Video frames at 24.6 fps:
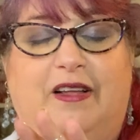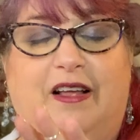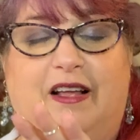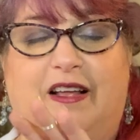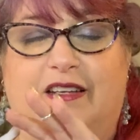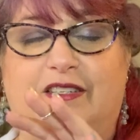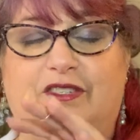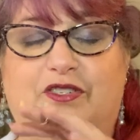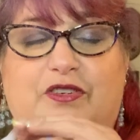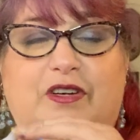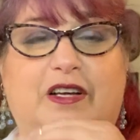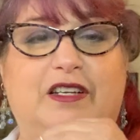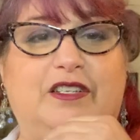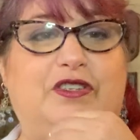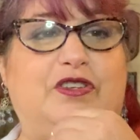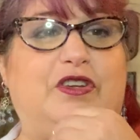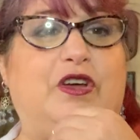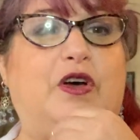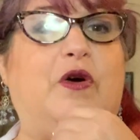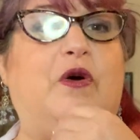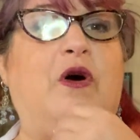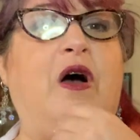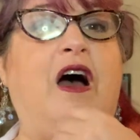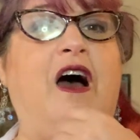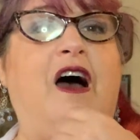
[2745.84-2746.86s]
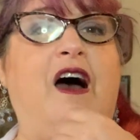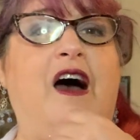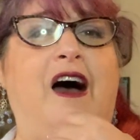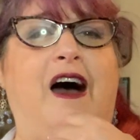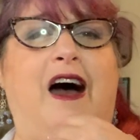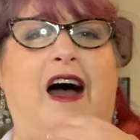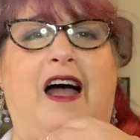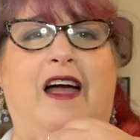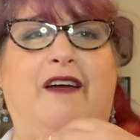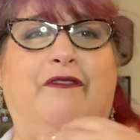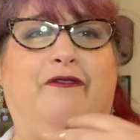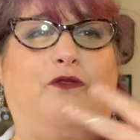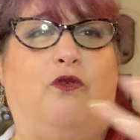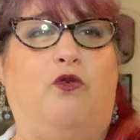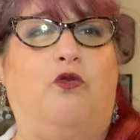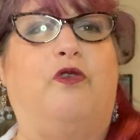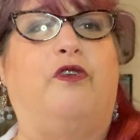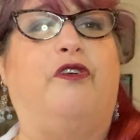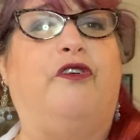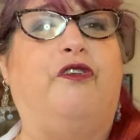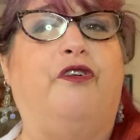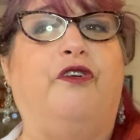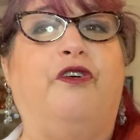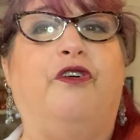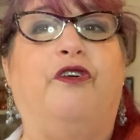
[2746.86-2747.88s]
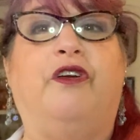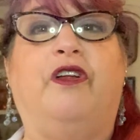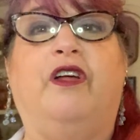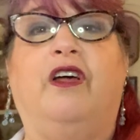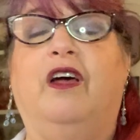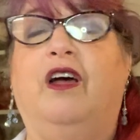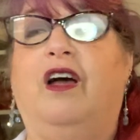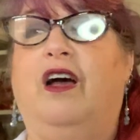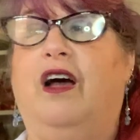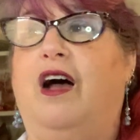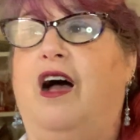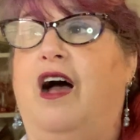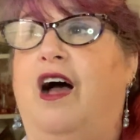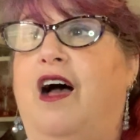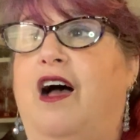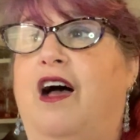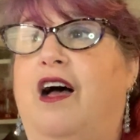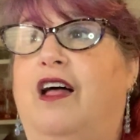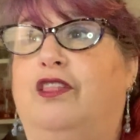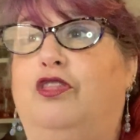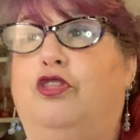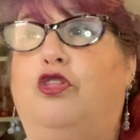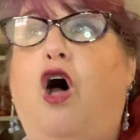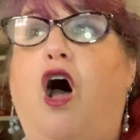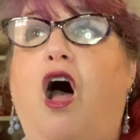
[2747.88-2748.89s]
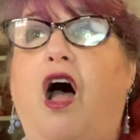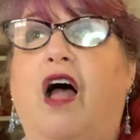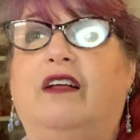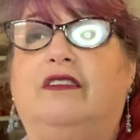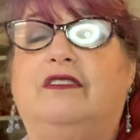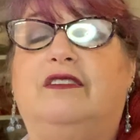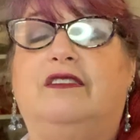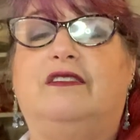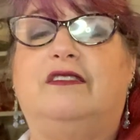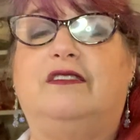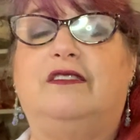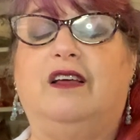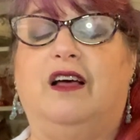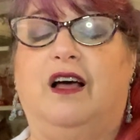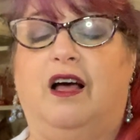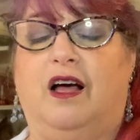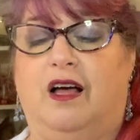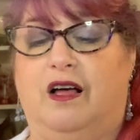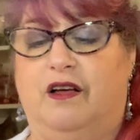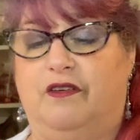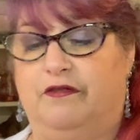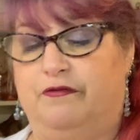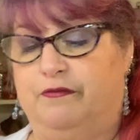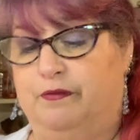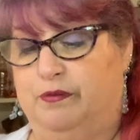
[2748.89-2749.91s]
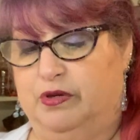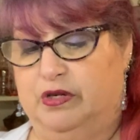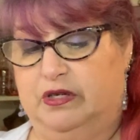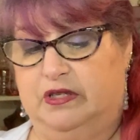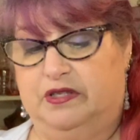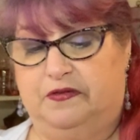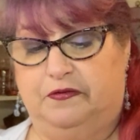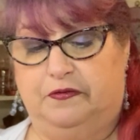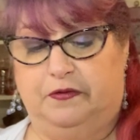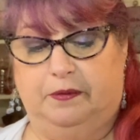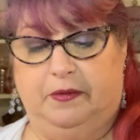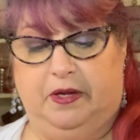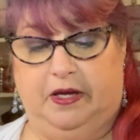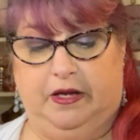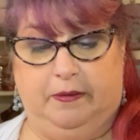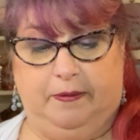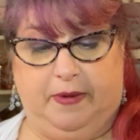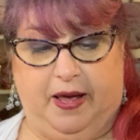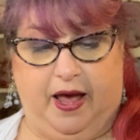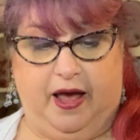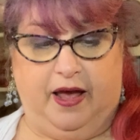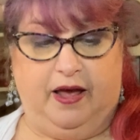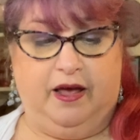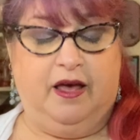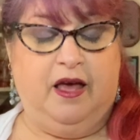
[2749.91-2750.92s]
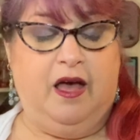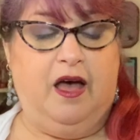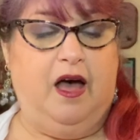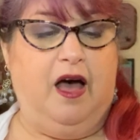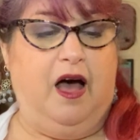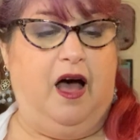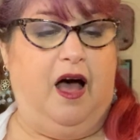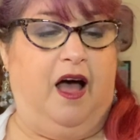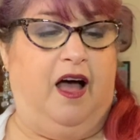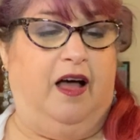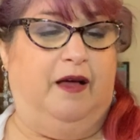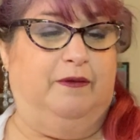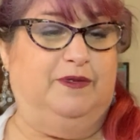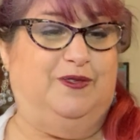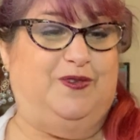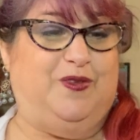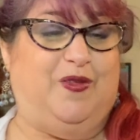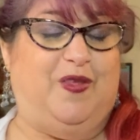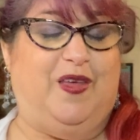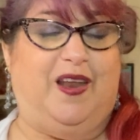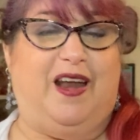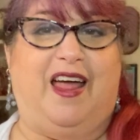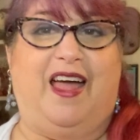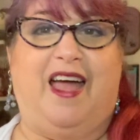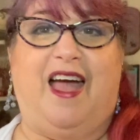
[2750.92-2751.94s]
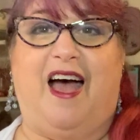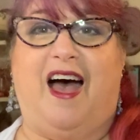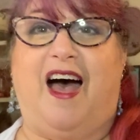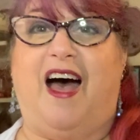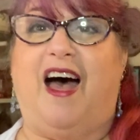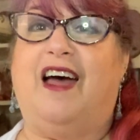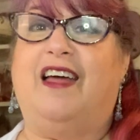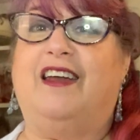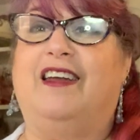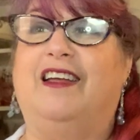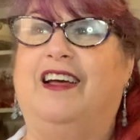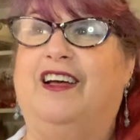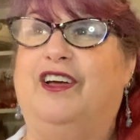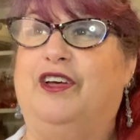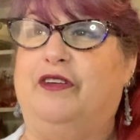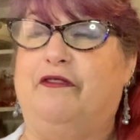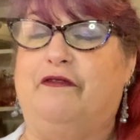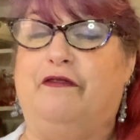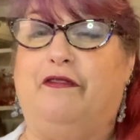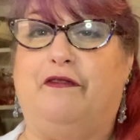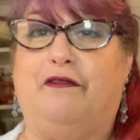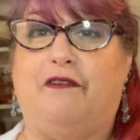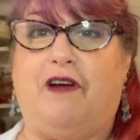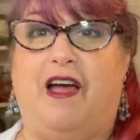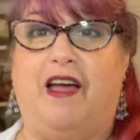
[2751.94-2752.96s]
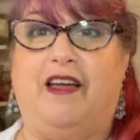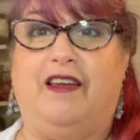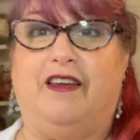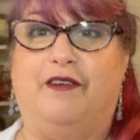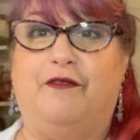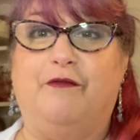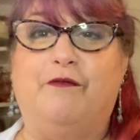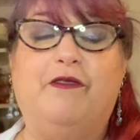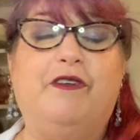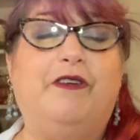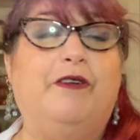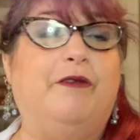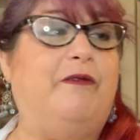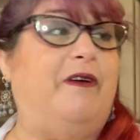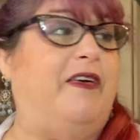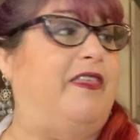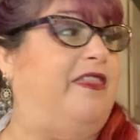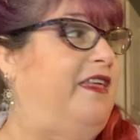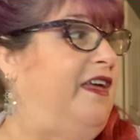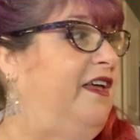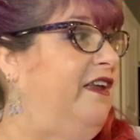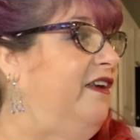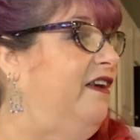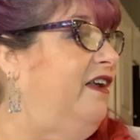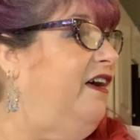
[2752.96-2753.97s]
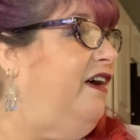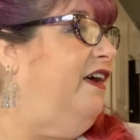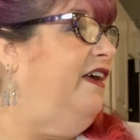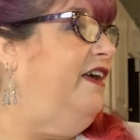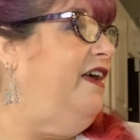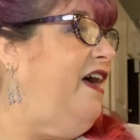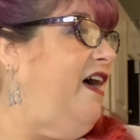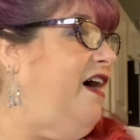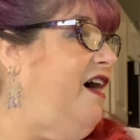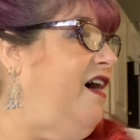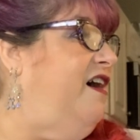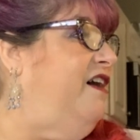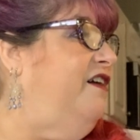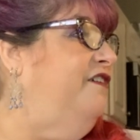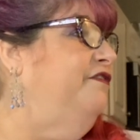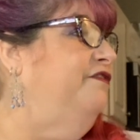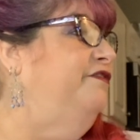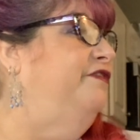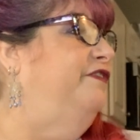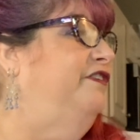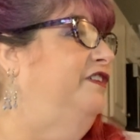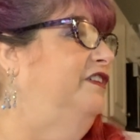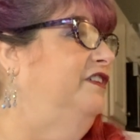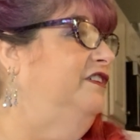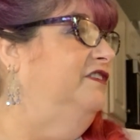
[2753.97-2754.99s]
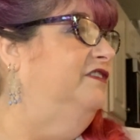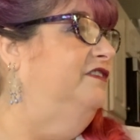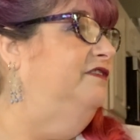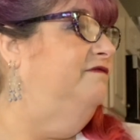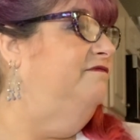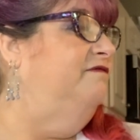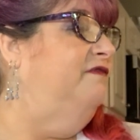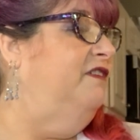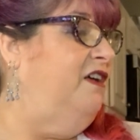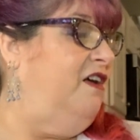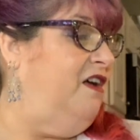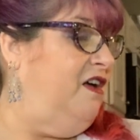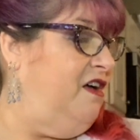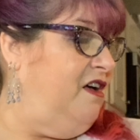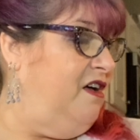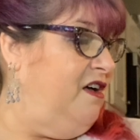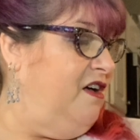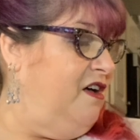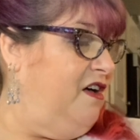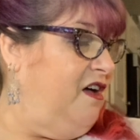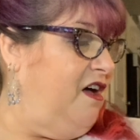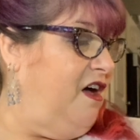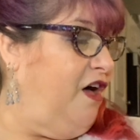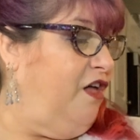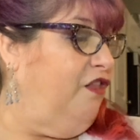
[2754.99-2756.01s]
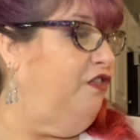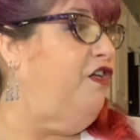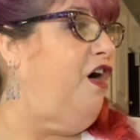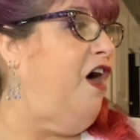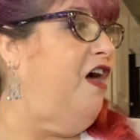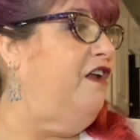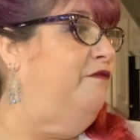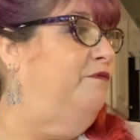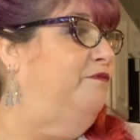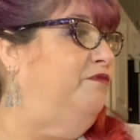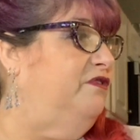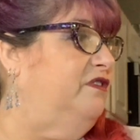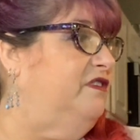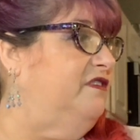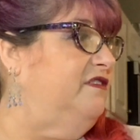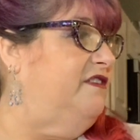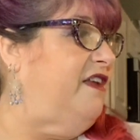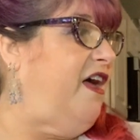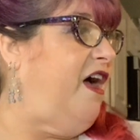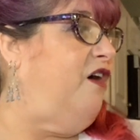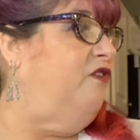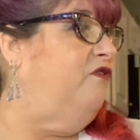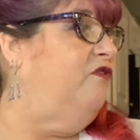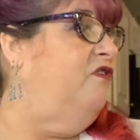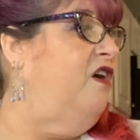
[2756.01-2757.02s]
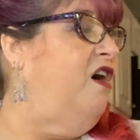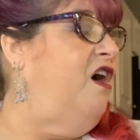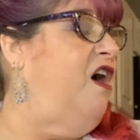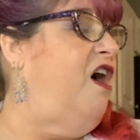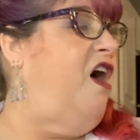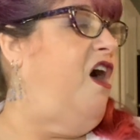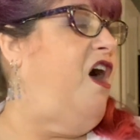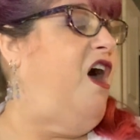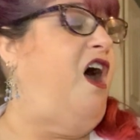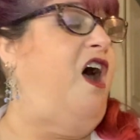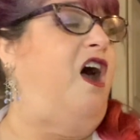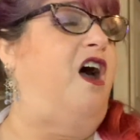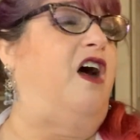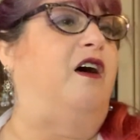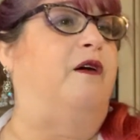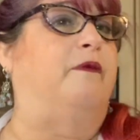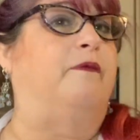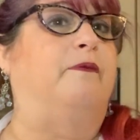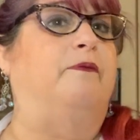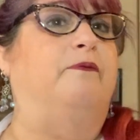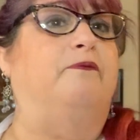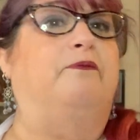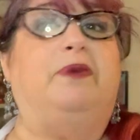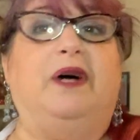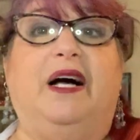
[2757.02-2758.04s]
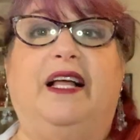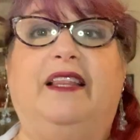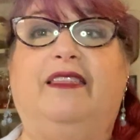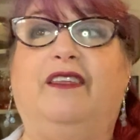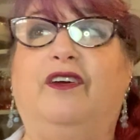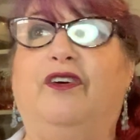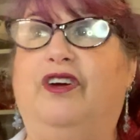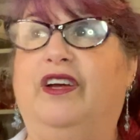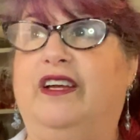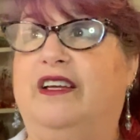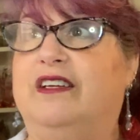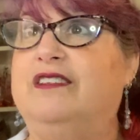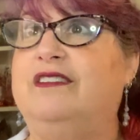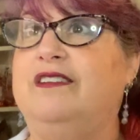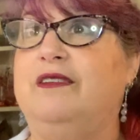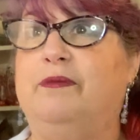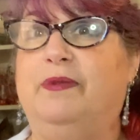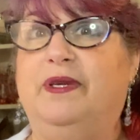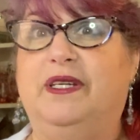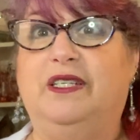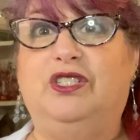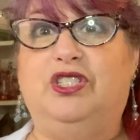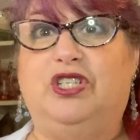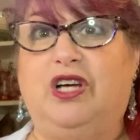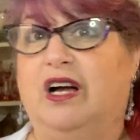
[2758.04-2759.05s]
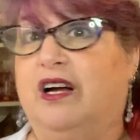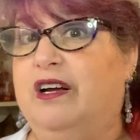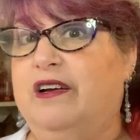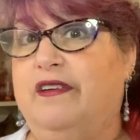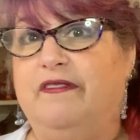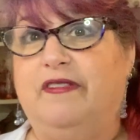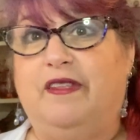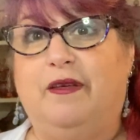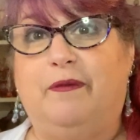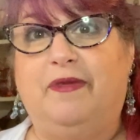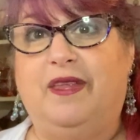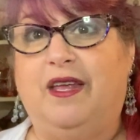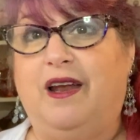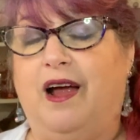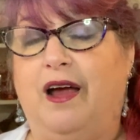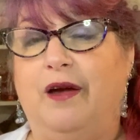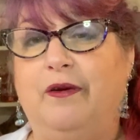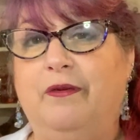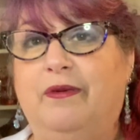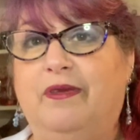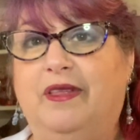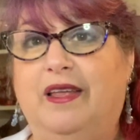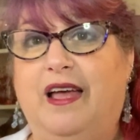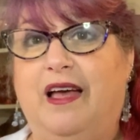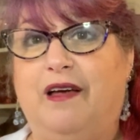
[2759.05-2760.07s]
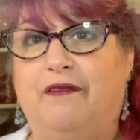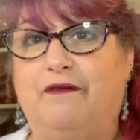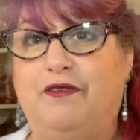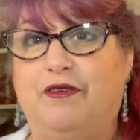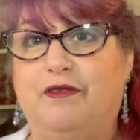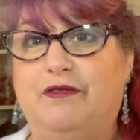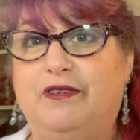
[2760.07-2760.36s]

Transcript: As you guys know, I've ordered lots of books from eBay so that I had a good variety to work with, and I have a lot of books now. But there is a big chunk of them that I really have no